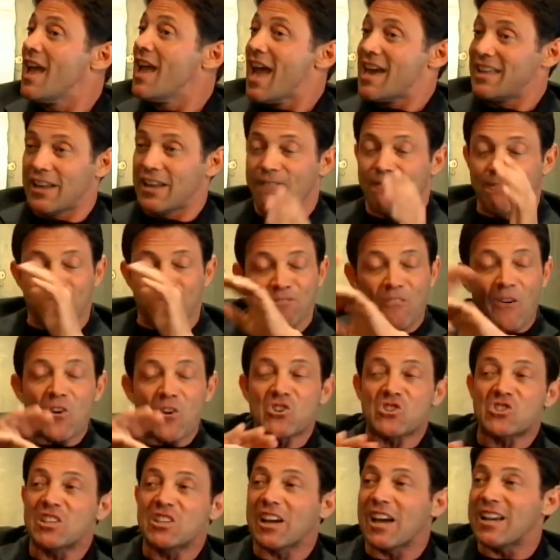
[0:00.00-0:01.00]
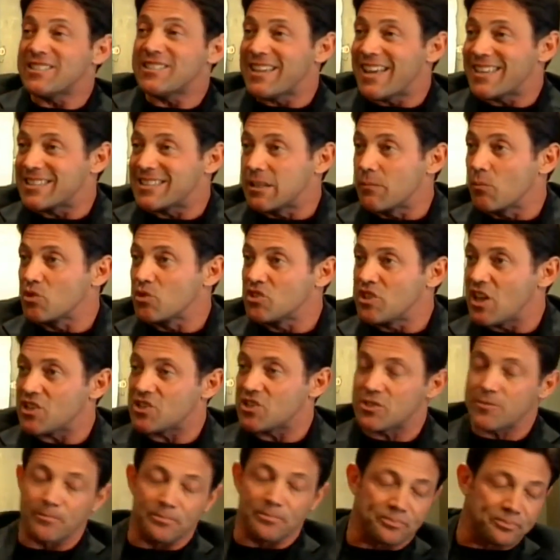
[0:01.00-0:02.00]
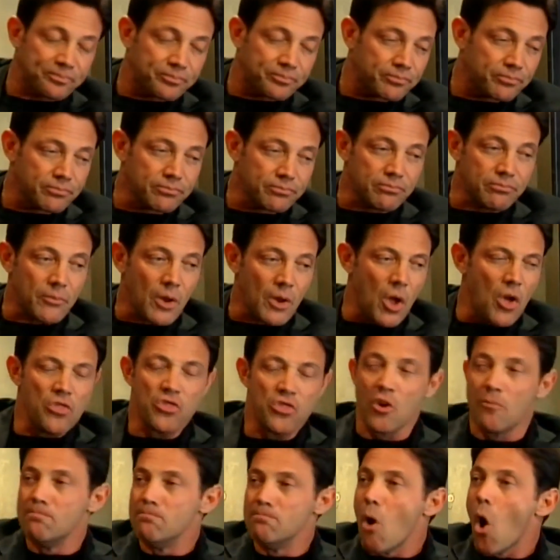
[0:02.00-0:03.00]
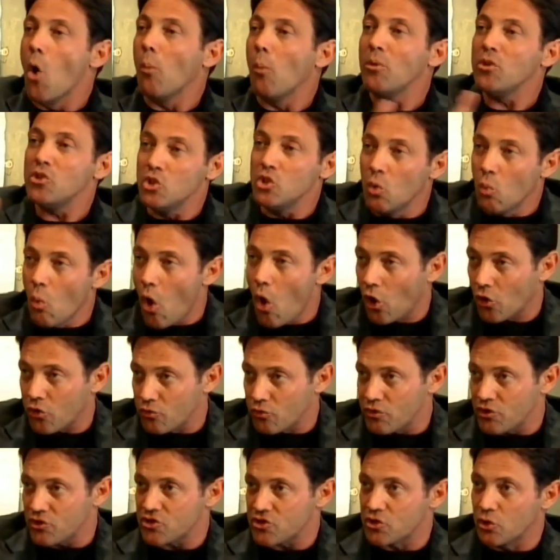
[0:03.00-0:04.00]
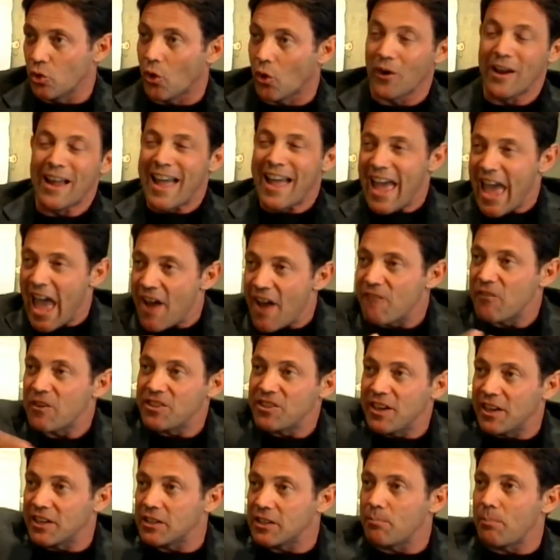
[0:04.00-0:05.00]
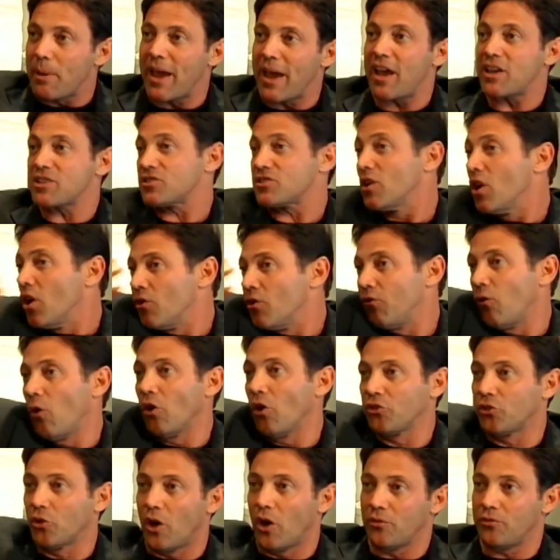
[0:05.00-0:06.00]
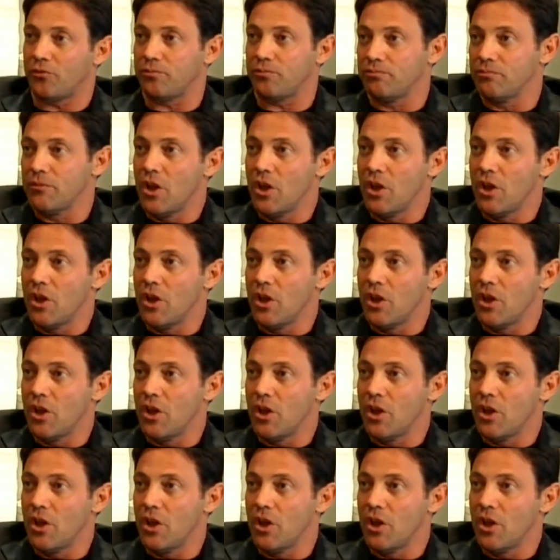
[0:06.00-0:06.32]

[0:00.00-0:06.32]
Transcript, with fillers: And the first thing I said to them was this the moment you walk through the store, everything in the past falls off.